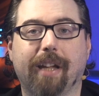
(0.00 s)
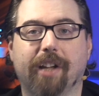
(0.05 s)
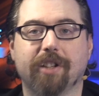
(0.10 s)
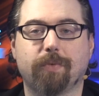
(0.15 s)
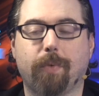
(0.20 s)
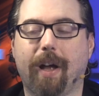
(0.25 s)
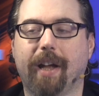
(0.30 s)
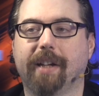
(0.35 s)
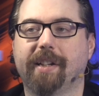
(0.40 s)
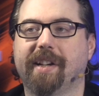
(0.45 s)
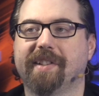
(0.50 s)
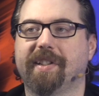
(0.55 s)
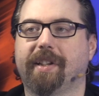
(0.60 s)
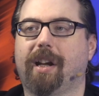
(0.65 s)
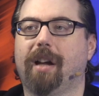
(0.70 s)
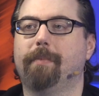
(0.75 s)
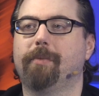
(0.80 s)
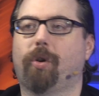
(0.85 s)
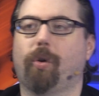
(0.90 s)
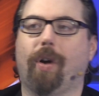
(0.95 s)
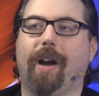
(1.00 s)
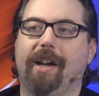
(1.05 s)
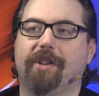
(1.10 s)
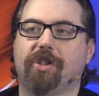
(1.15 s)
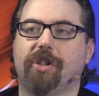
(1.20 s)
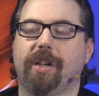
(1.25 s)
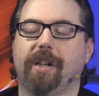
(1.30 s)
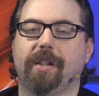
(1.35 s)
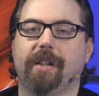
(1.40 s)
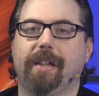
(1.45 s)
That's why it doesn't come
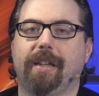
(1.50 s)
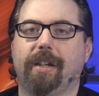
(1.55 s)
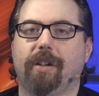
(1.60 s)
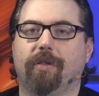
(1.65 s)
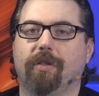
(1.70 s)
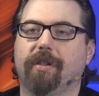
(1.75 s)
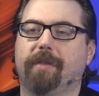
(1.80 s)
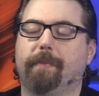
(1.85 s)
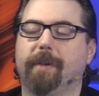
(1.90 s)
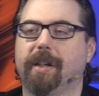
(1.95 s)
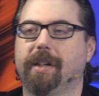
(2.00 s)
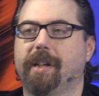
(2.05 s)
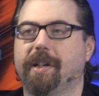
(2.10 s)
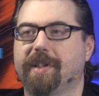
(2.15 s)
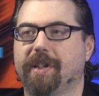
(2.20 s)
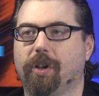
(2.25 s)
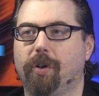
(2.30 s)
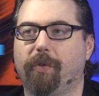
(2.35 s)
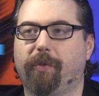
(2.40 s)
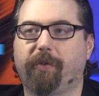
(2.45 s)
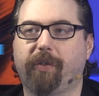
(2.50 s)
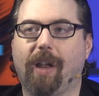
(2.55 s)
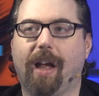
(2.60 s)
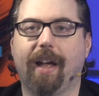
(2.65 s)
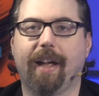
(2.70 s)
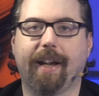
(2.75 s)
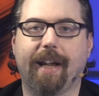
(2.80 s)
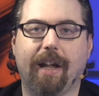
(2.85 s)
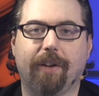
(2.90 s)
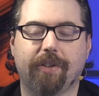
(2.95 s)
crashing into the Earth, but it doesn't go
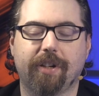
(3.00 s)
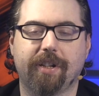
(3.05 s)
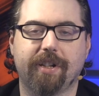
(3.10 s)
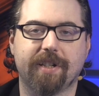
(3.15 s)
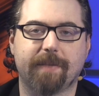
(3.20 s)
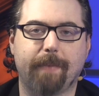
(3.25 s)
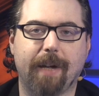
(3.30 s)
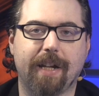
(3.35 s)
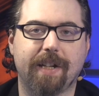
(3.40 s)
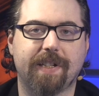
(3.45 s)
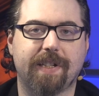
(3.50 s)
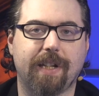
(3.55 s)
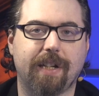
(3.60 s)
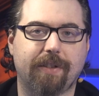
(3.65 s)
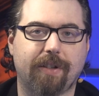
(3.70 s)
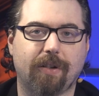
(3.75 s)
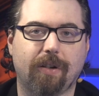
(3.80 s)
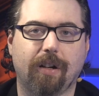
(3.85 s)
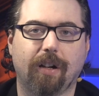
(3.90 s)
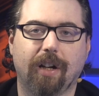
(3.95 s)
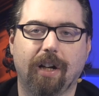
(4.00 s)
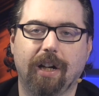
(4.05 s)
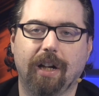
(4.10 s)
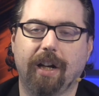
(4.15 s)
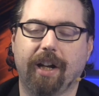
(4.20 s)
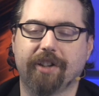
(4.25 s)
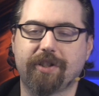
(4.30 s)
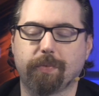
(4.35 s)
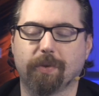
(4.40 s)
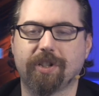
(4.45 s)
flying out into space either.
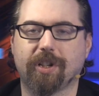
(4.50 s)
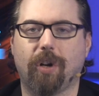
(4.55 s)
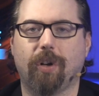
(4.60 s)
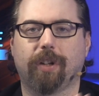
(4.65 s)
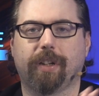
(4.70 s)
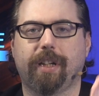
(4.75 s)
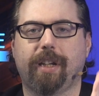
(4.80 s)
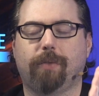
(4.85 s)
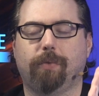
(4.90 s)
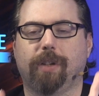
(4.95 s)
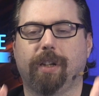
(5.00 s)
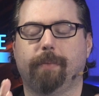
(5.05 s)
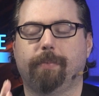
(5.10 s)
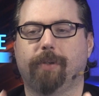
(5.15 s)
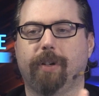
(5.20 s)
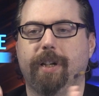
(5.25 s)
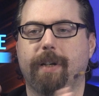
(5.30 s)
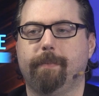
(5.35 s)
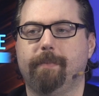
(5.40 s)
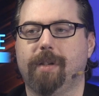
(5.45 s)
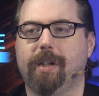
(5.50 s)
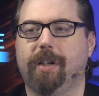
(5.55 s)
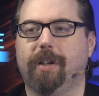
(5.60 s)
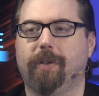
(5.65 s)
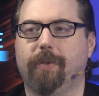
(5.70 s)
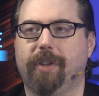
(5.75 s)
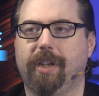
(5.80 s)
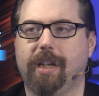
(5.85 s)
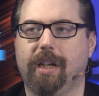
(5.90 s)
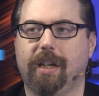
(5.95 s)
It's what's called equilibrium. You
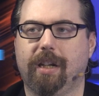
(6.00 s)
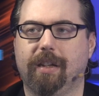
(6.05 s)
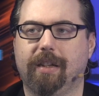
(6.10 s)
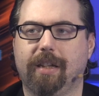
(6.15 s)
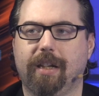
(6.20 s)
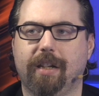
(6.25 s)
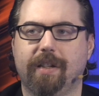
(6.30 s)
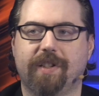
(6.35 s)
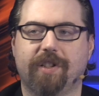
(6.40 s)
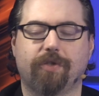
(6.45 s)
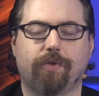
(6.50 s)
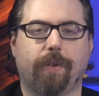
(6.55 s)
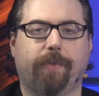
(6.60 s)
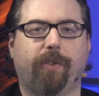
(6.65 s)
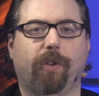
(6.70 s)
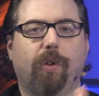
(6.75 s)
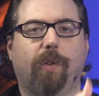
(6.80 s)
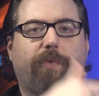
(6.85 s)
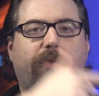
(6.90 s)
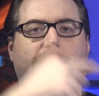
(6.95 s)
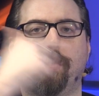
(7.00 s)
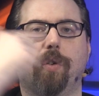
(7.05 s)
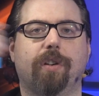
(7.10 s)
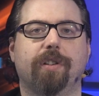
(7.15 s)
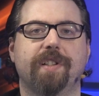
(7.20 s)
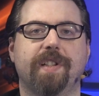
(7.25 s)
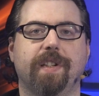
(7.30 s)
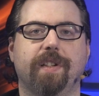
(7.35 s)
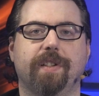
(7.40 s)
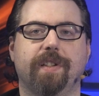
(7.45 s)
know, the, the centrifugal
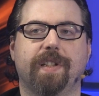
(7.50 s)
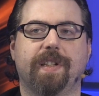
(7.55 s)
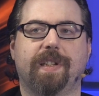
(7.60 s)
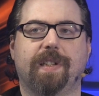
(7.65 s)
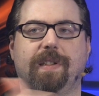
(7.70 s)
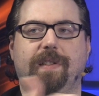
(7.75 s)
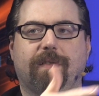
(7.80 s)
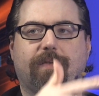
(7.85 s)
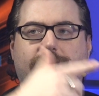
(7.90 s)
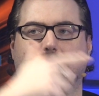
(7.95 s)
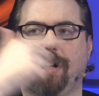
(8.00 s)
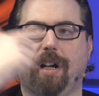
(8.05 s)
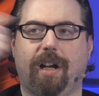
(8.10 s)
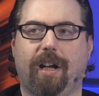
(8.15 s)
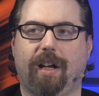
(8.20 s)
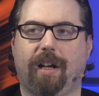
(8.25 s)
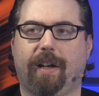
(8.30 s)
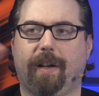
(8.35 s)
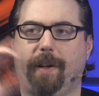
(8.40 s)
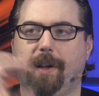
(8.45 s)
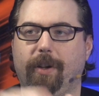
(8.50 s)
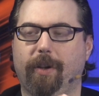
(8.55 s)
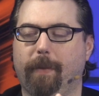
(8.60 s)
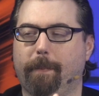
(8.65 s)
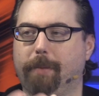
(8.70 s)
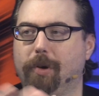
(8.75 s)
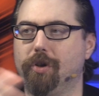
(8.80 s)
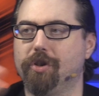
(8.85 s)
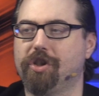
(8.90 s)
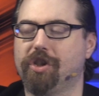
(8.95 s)
force is uh,
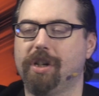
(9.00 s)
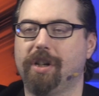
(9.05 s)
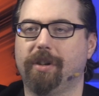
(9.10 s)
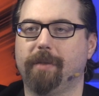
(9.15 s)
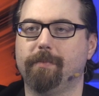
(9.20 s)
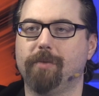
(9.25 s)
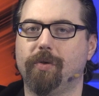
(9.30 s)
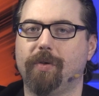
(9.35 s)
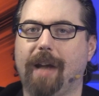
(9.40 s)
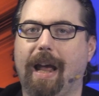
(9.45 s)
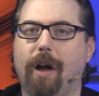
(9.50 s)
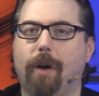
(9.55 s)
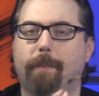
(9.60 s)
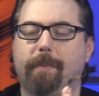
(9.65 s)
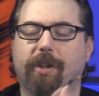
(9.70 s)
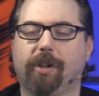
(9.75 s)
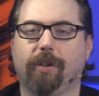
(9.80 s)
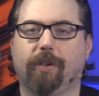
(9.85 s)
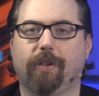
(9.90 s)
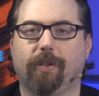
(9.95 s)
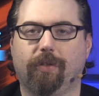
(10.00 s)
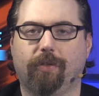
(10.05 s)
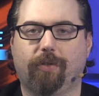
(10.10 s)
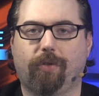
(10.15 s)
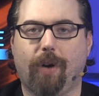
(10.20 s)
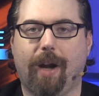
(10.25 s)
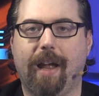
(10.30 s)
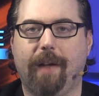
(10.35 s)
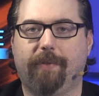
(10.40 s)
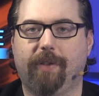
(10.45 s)
pushing the moon out, but the
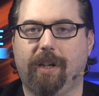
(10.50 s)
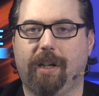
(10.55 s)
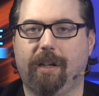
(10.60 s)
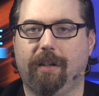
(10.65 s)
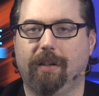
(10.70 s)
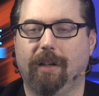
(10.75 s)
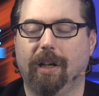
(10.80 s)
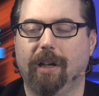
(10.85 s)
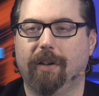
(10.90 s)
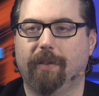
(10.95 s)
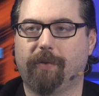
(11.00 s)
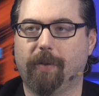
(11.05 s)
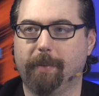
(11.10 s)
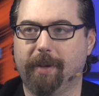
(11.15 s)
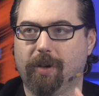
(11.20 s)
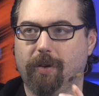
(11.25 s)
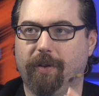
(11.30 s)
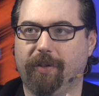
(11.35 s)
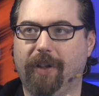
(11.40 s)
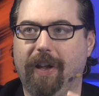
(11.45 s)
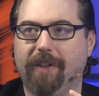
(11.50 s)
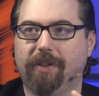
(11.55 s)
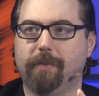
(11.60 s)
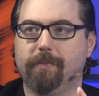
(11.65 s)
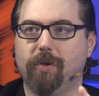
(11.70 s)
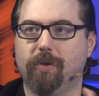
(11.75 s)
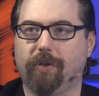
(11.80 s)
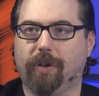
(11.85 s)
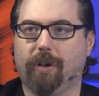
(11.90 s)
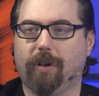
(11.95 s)
gravity from the Earth and the
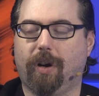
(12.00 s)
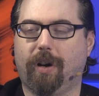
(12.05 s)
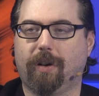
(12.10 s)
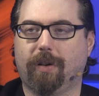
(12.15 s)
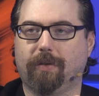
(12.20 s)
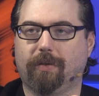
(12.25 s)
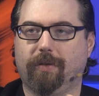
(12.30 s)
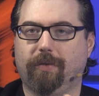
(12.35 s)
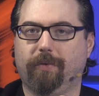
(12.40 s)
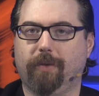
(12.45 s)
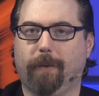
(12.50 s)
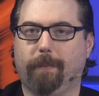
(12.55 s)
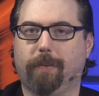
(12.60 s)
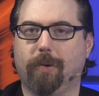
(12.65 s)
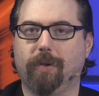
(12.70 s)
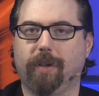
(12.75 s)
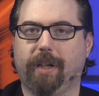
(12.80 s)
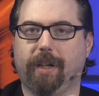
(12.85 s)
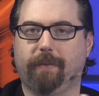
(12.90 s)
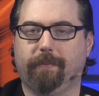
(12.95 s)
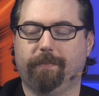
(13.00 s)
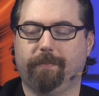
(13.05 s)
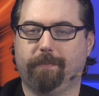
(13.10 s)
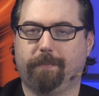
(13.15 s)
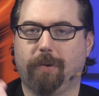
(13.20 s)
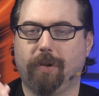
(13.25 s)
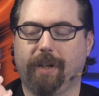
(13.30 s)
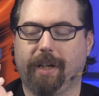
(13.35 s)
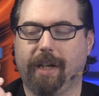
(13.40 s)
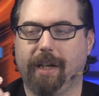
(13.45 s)
moon are, are pulling,
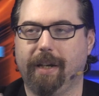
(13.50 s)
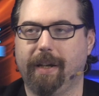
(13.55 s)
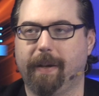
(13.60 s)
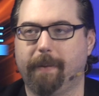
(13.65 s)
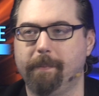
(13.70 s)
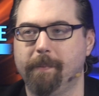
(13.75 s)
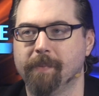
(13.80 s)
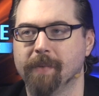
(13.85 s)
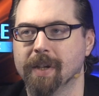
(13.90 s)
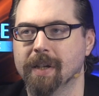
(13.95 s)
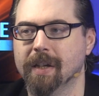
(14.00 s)
pulling it in.